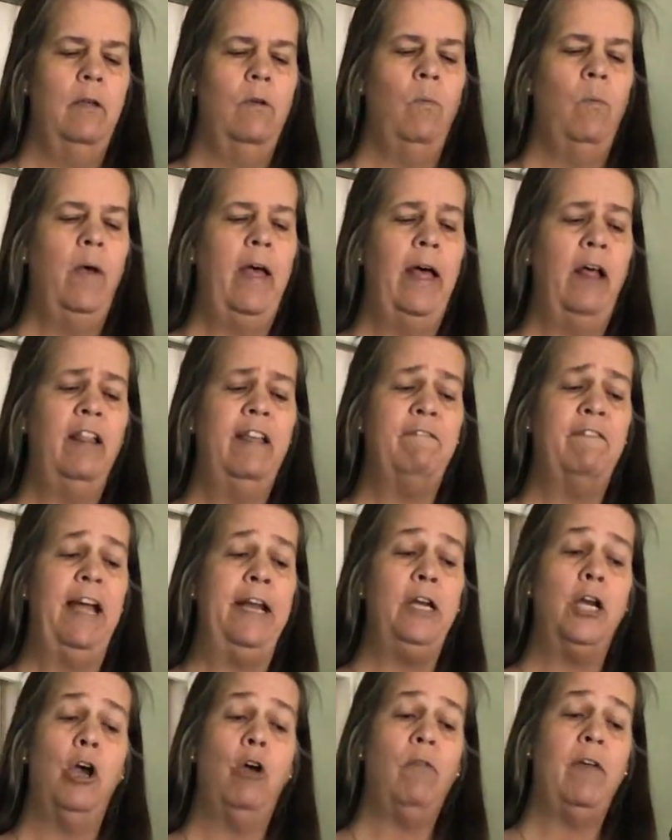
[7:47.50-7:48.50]
Well, if I
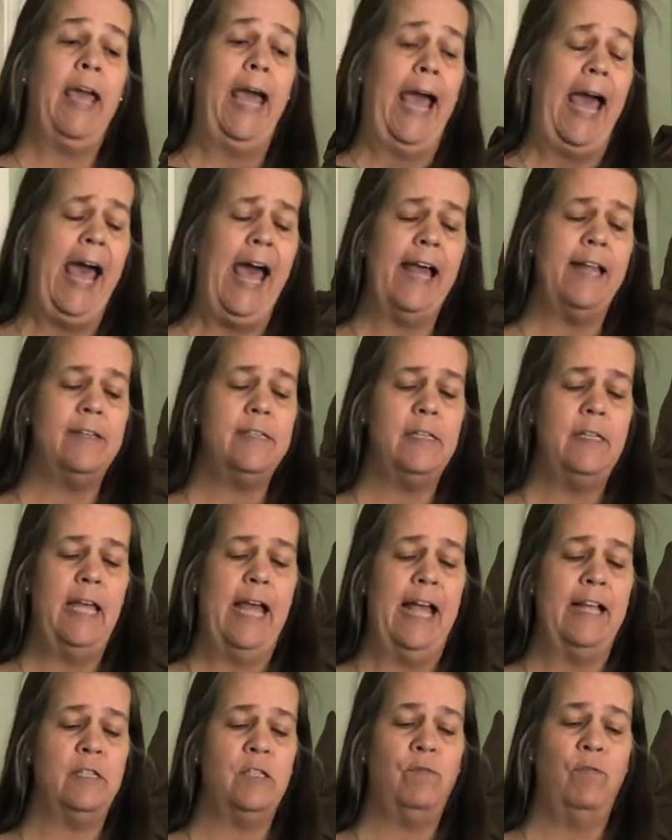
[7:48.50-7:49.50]
know cat
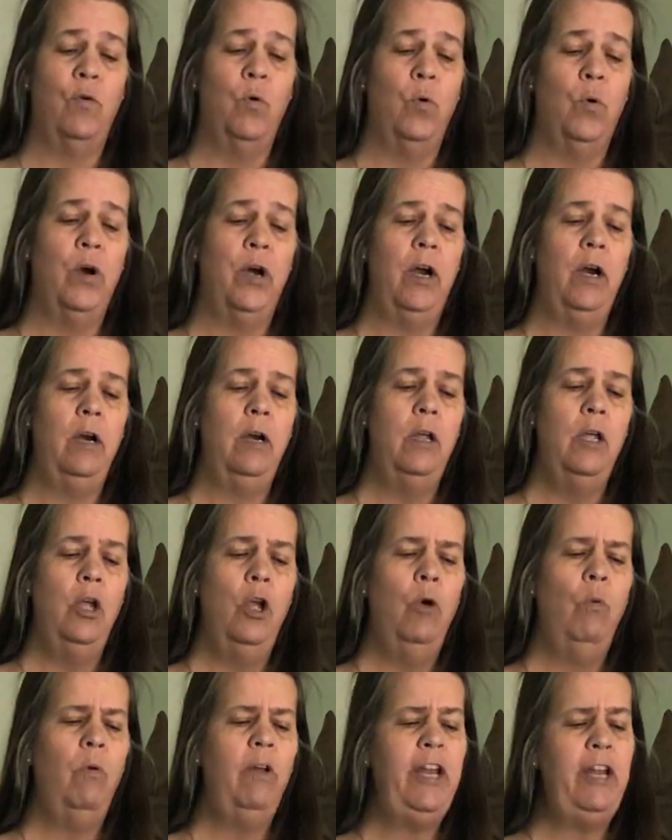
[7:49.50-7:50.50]
has 4,
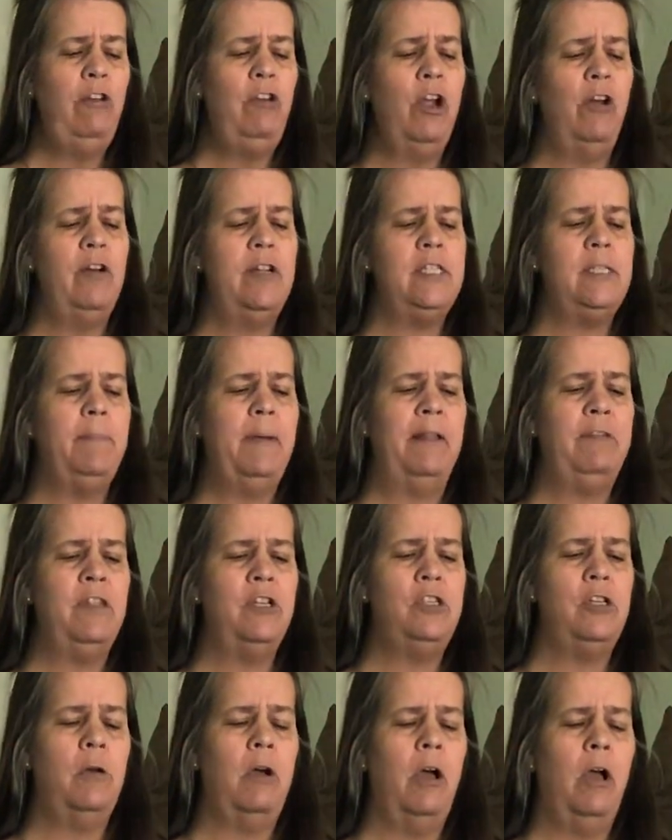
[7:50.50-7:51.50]
what do you notice about
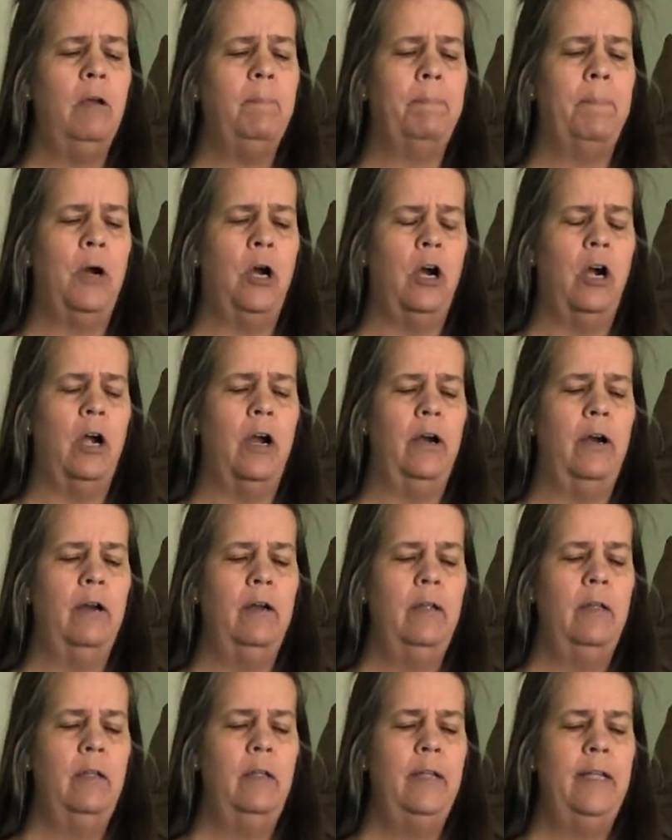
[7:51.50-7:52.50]
the dog bar?
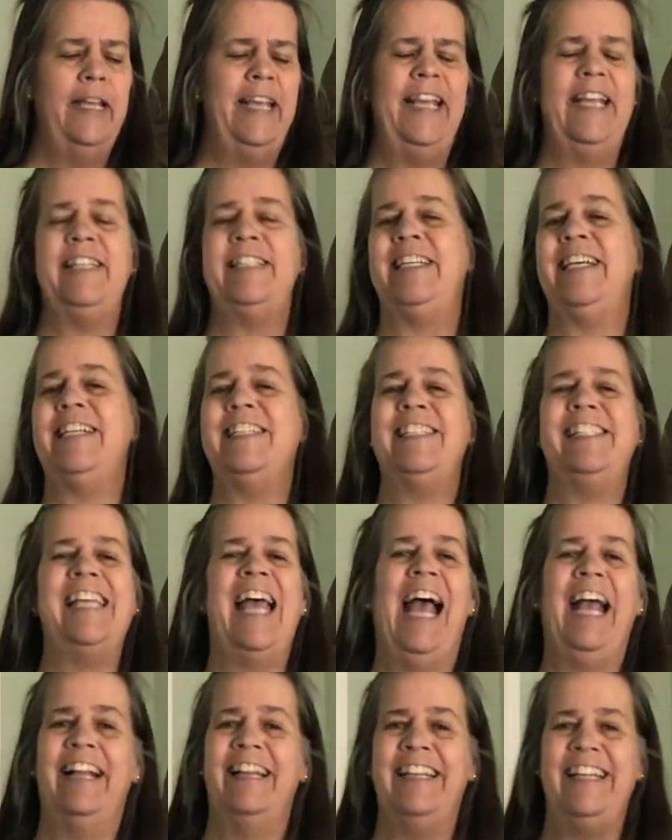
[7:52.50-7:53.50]
It's
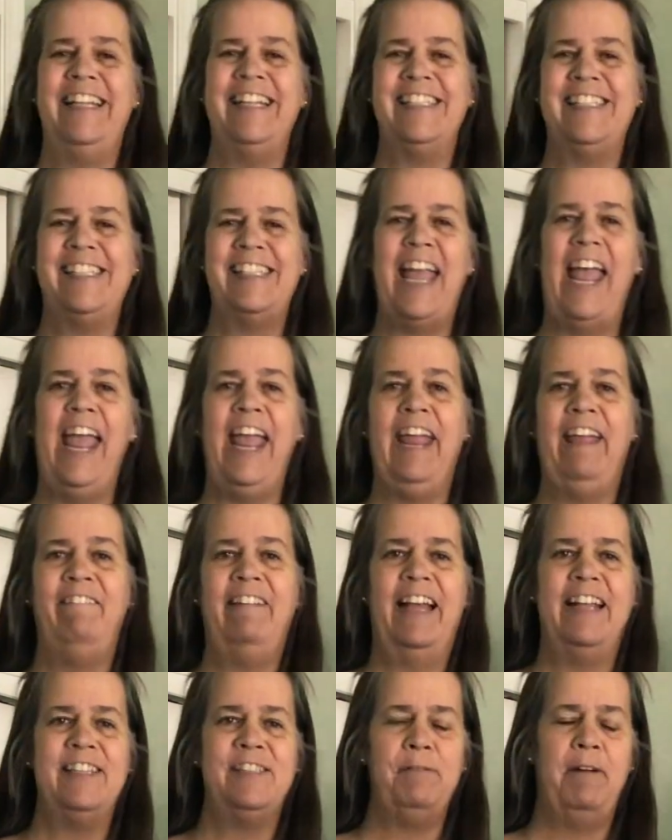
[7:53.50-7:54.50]
exactly the same,
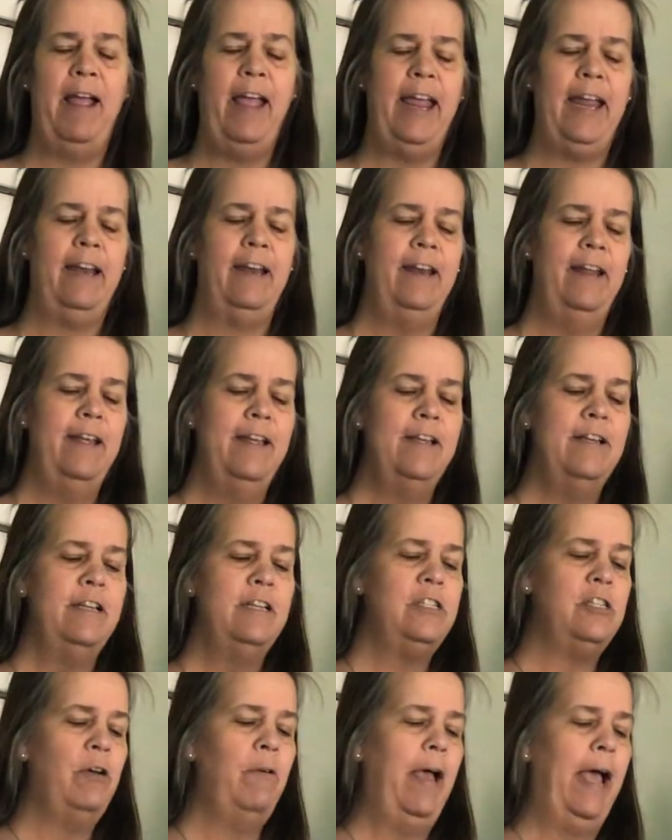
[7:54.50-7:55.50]
that's right.
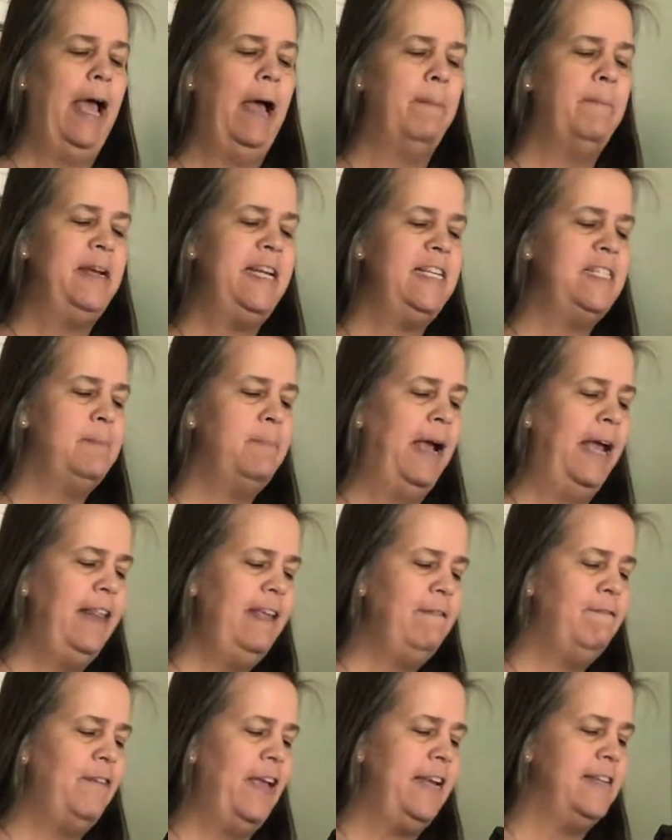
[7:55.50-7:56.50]
So how many
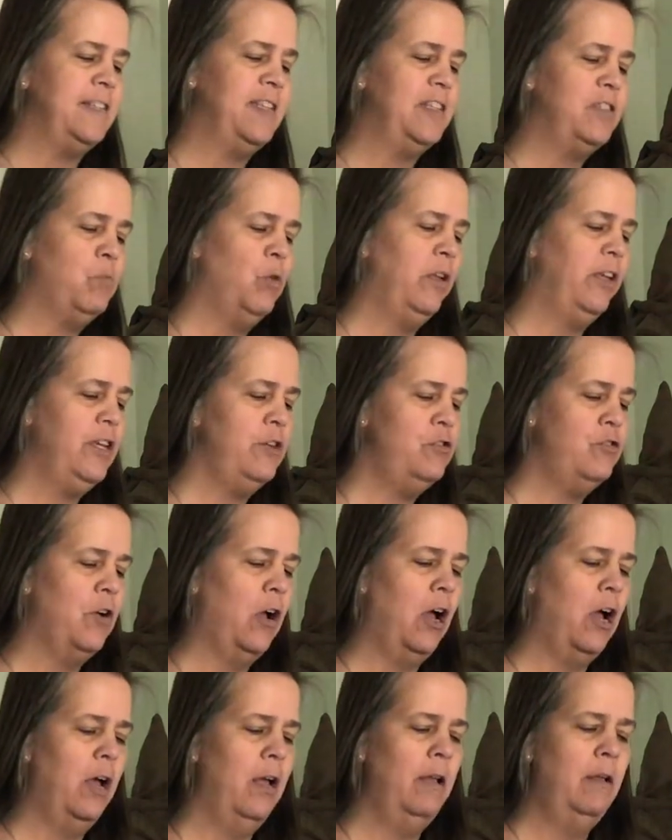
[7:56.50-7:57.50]
smiley faces will you
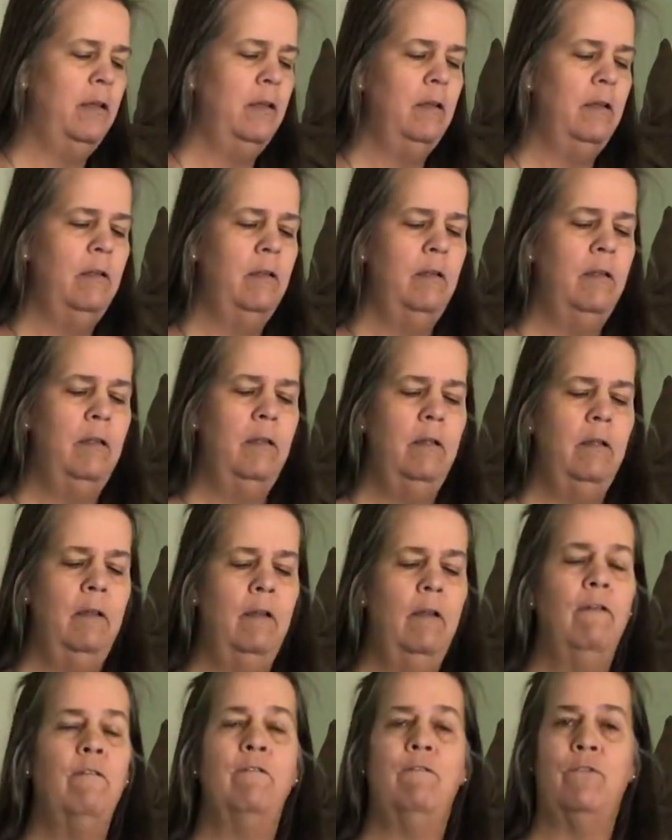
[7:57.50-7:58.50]
draw?
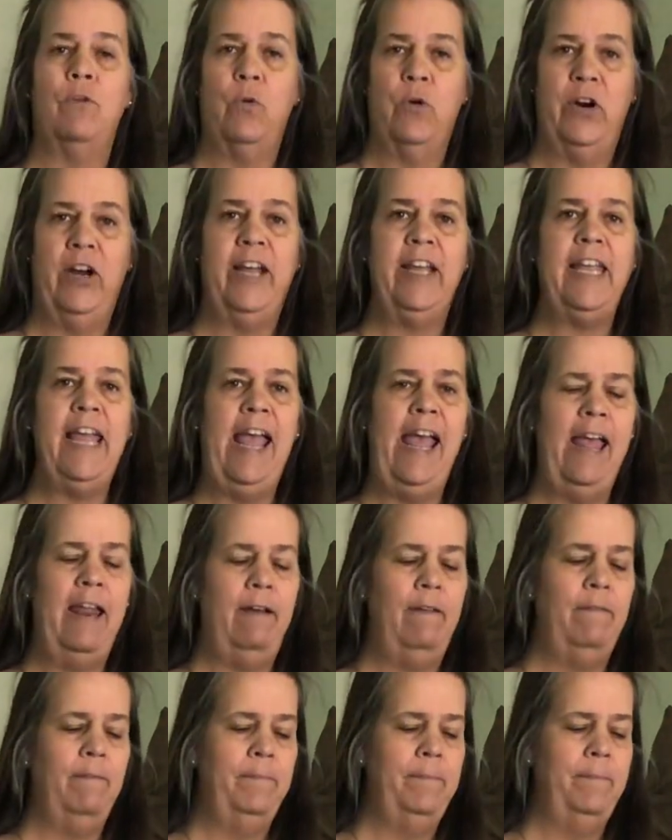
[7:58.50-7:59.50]
4 again.